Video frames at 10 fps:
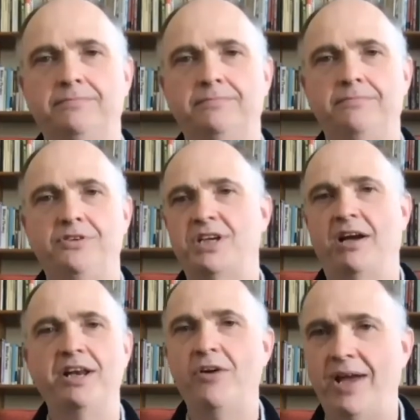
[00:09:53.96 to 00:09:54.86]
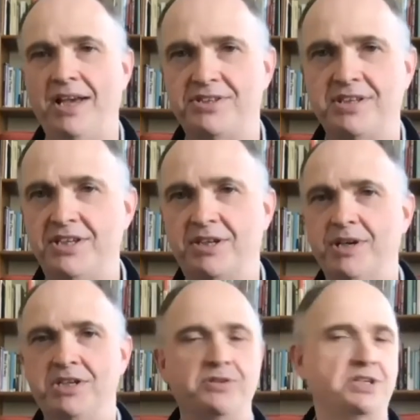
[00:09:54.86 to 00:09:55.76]
You say, I know he's
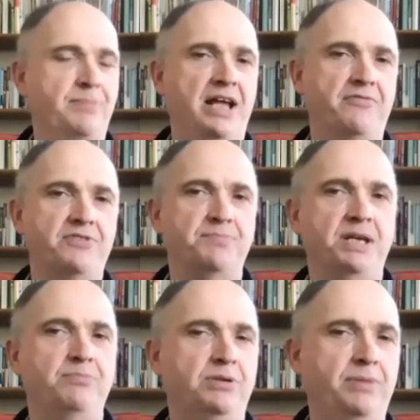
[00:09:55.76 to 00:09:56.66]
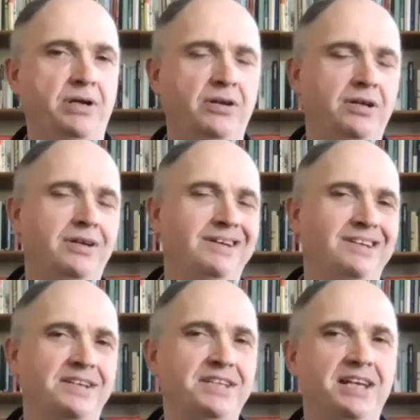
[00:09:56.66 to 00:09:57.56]
committed his plan for his people, but
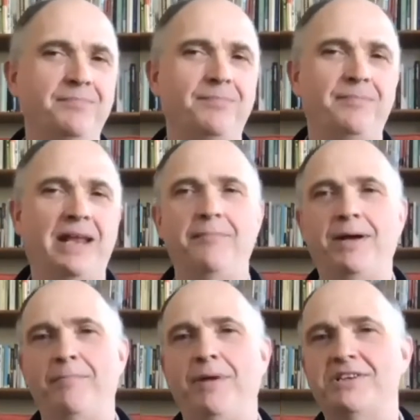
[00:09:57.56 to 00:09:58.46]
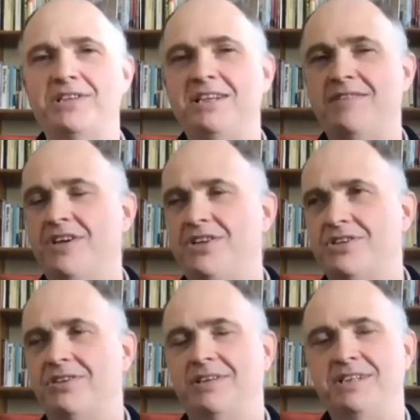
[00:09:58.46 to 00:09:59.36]
does he care about me as an
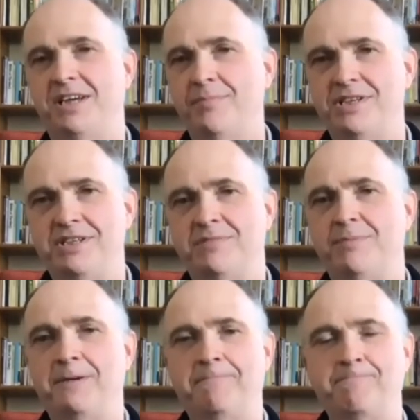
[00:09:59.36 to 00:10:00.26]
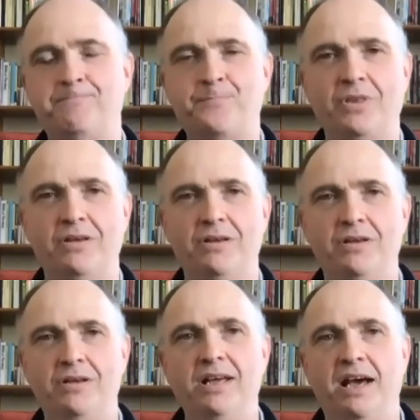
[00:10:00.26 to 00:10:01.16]
individual? Is he committed to me?
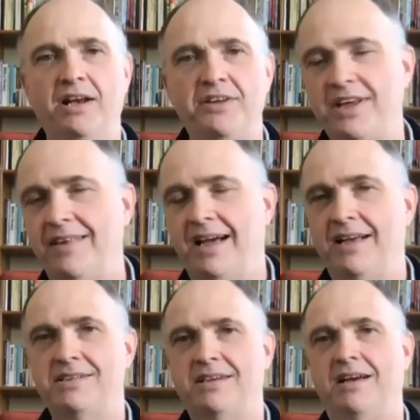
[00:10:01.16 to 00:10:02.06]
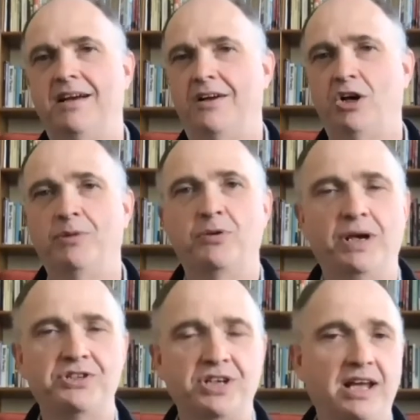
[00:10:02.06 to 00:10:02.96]
And I think that's a common
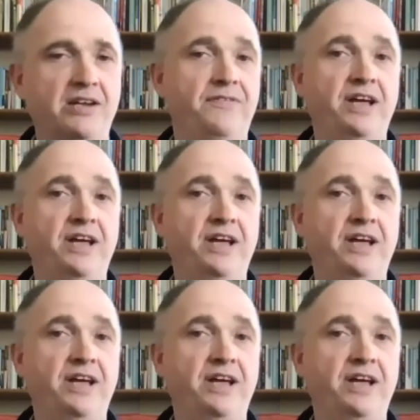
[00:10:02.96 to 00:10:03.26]
question and a fair